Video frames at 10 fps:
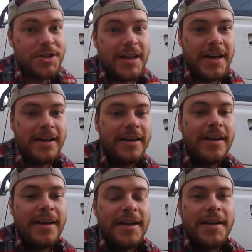side
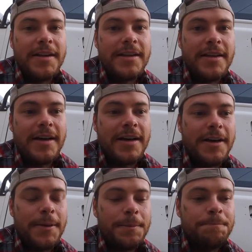
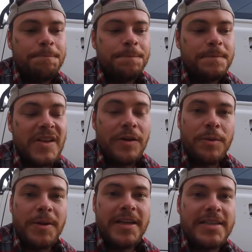um, and
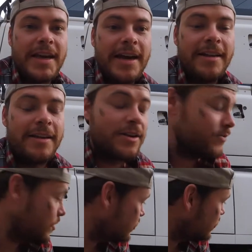replace the catalytic
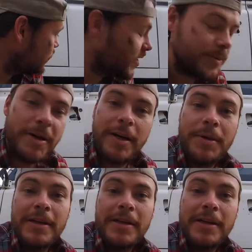converter Y pipe.